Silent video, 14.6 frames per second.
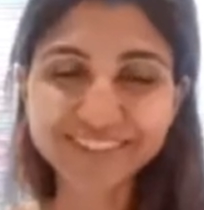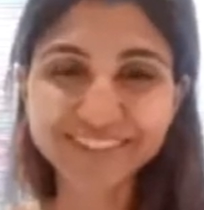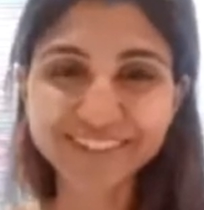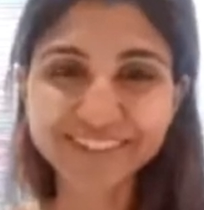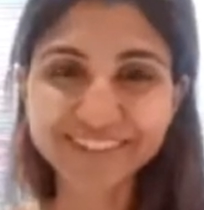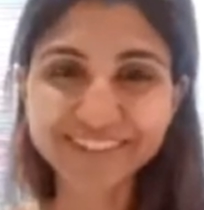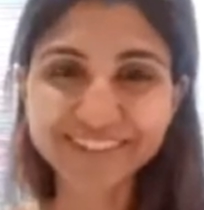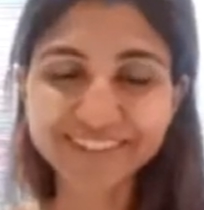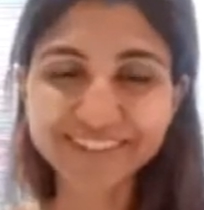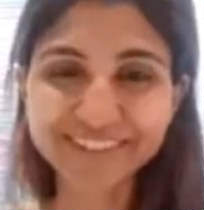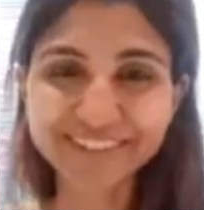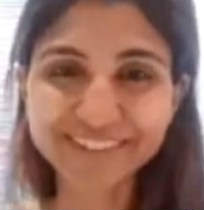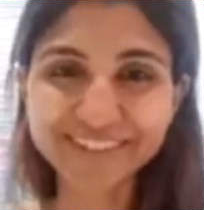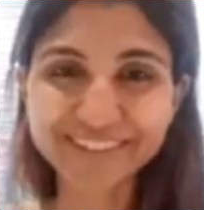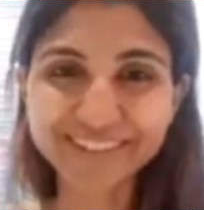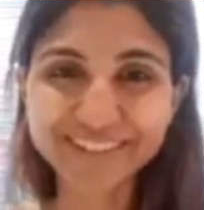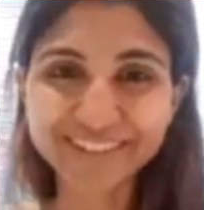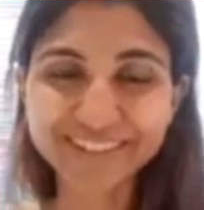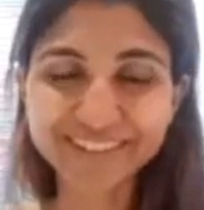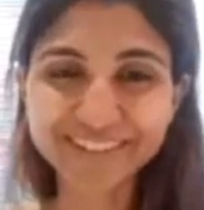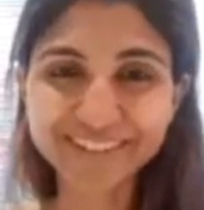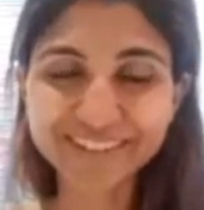
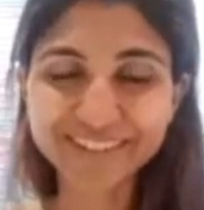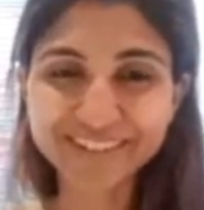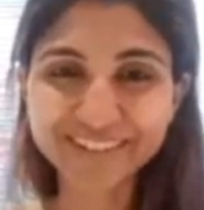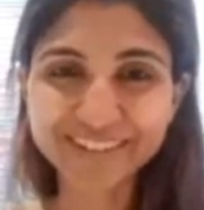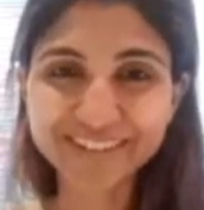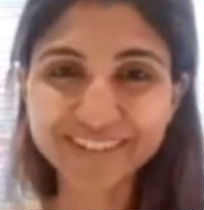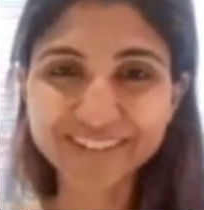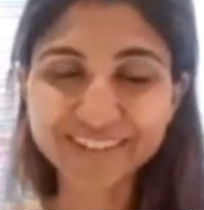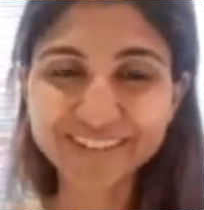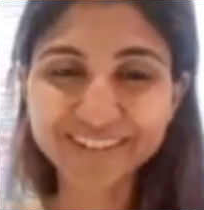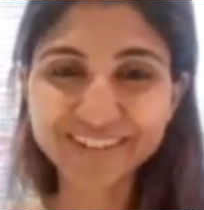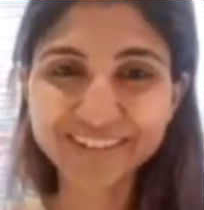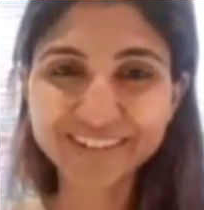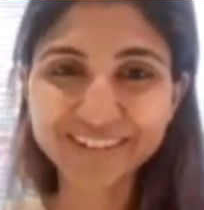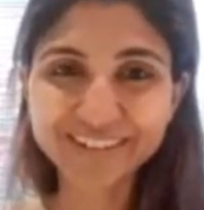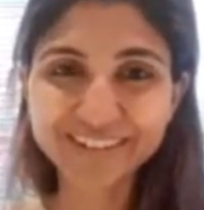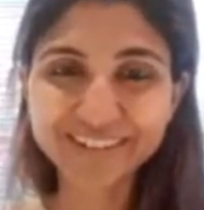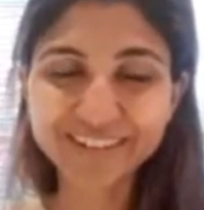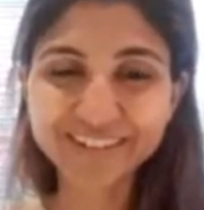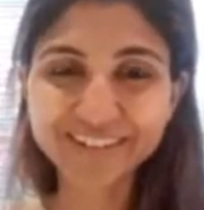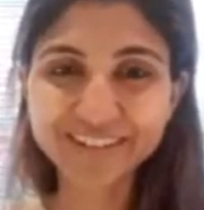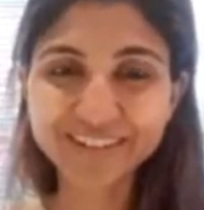
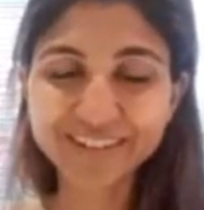No words are spoken by the person on screen.